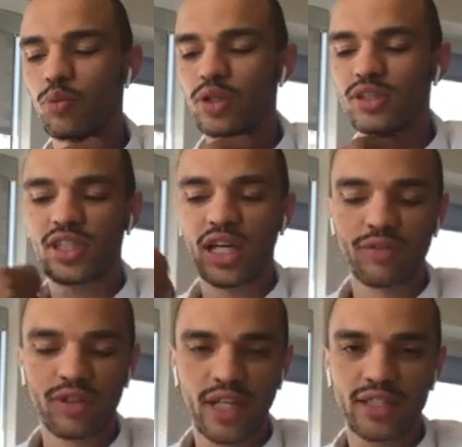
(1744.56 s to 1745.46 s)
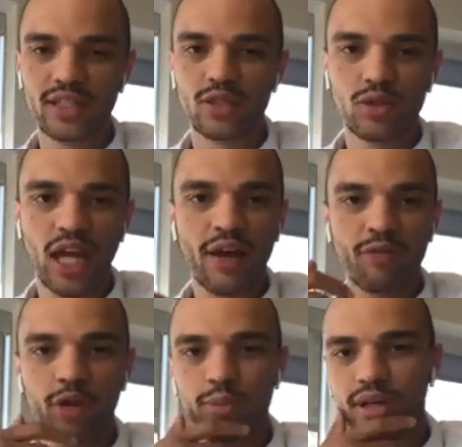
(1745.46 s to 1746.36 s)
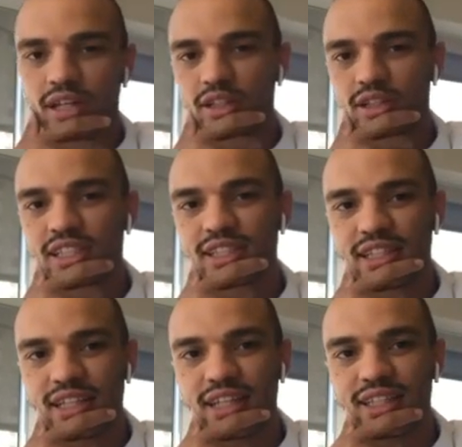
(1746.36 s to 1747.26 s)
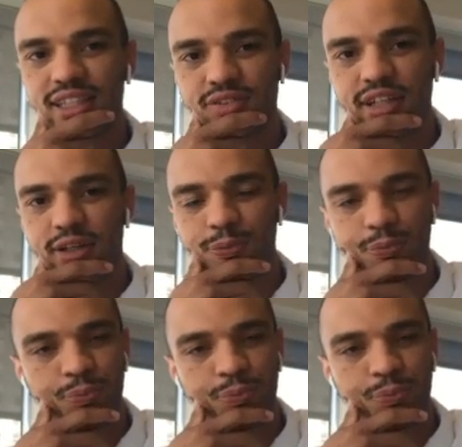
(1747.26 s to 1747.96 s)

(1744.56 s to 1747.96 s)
what kind of a lesson you'd have for anybody listening like this right now?